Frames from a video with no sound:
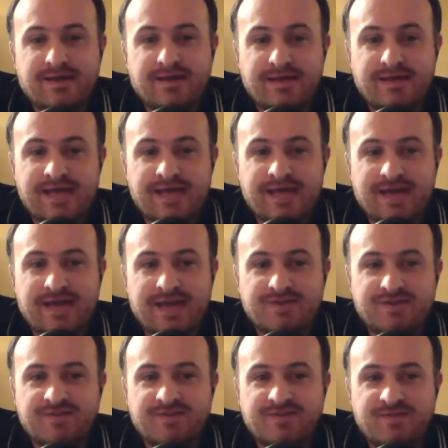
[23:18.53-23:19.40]

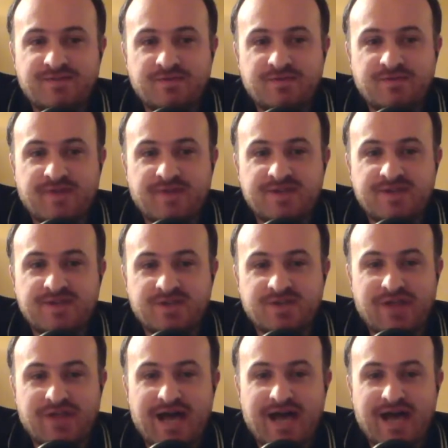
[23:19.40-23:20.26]
there's a few things
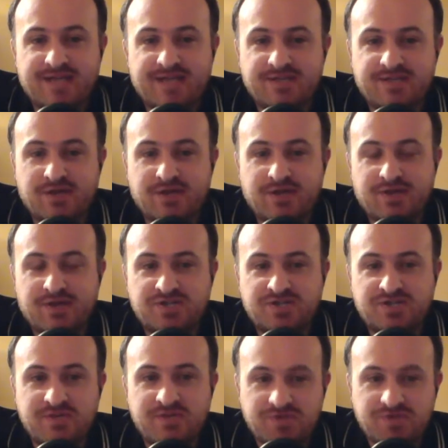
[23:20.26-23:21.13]
on that, isn't there,
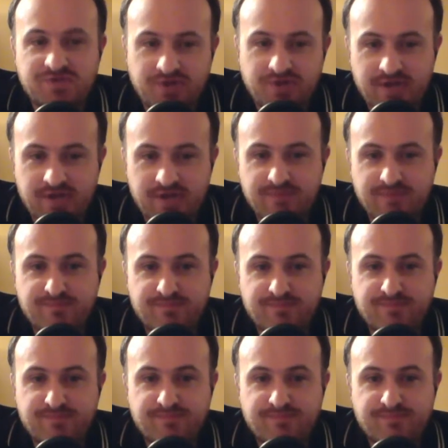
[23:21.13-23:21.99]
that she was going to
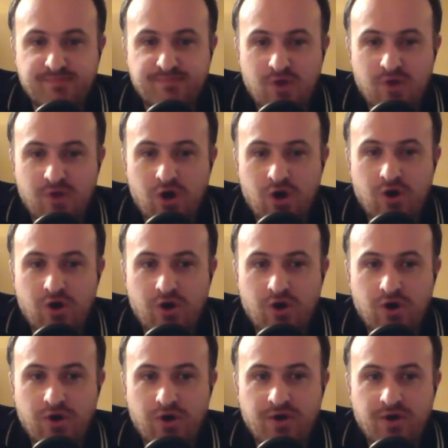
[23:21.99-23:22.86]

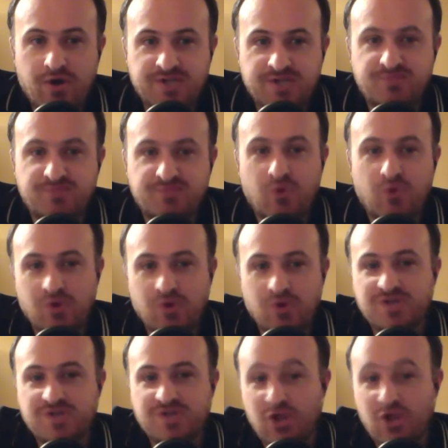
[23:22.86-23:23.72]

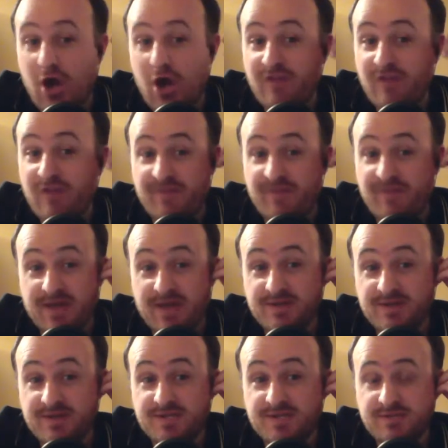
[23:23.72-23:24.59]
expose a lot of
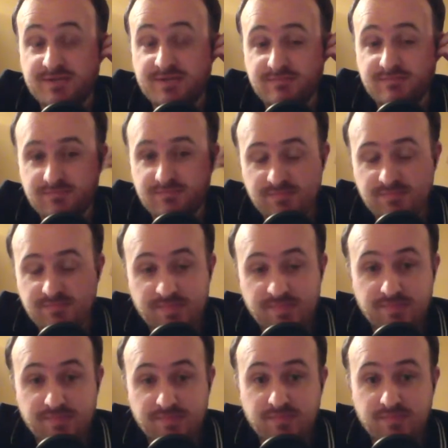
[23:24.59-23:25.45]
things,
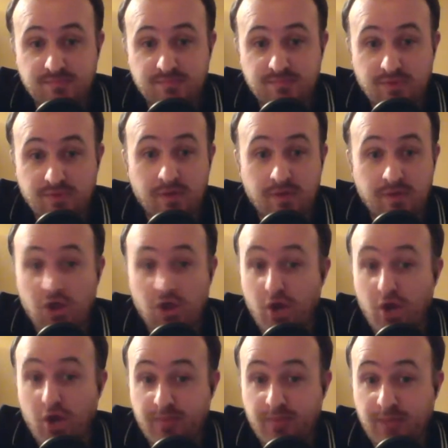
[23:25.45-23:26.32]
probably a
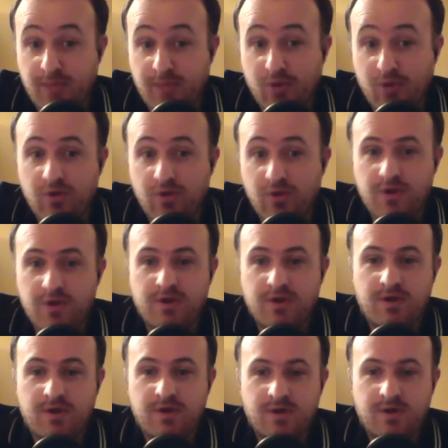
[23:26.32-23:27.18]
lot of people.
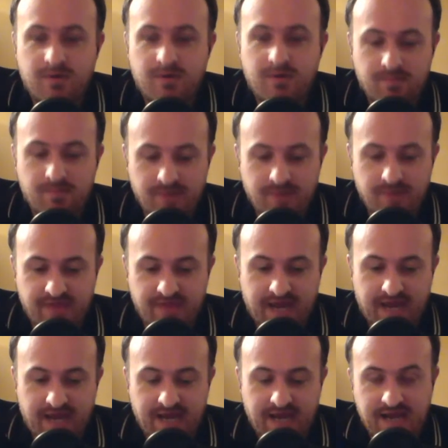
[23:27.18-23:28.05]
But
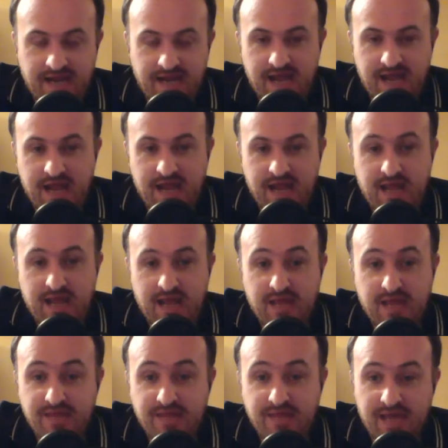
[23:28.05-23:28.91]
then
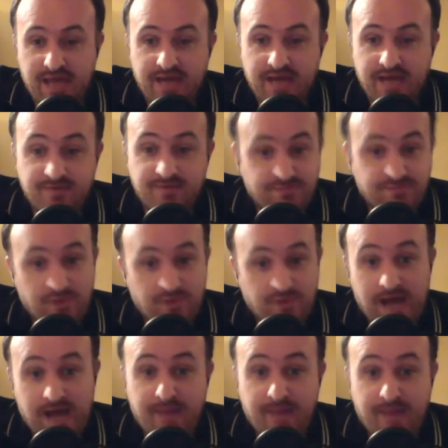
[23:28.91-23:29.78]
in the end,
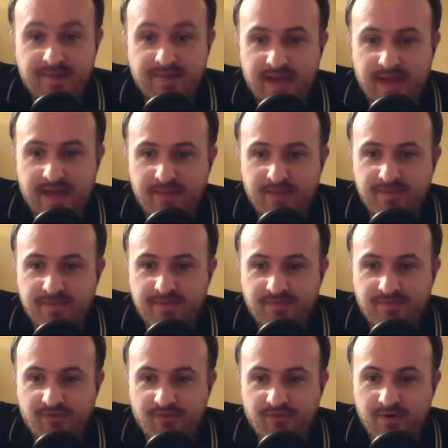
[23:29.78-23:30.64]
what happened.
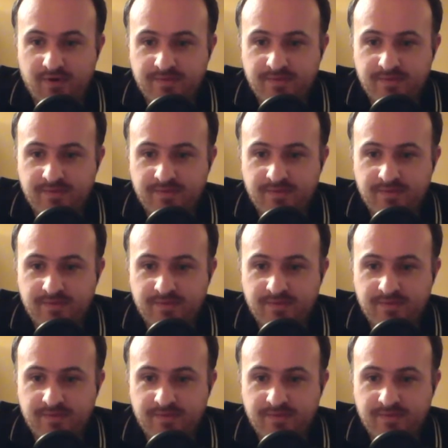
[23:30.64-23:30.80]
So